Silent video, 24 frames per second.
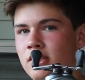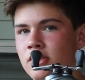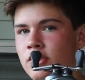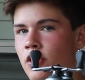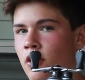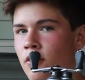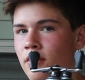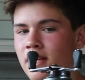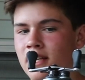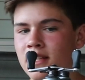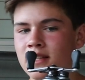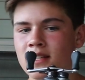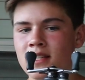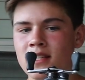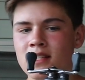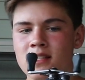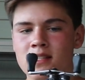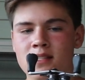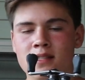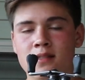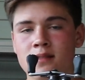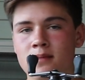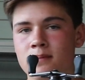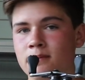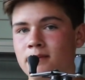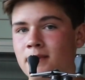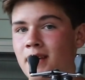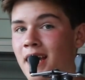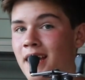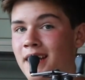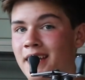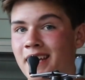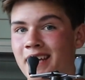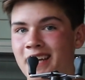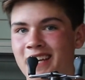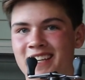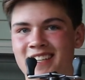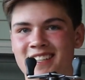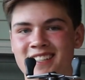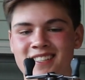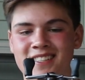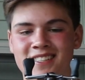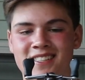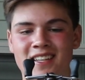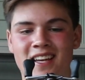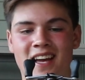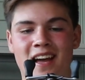don't get this, I guess.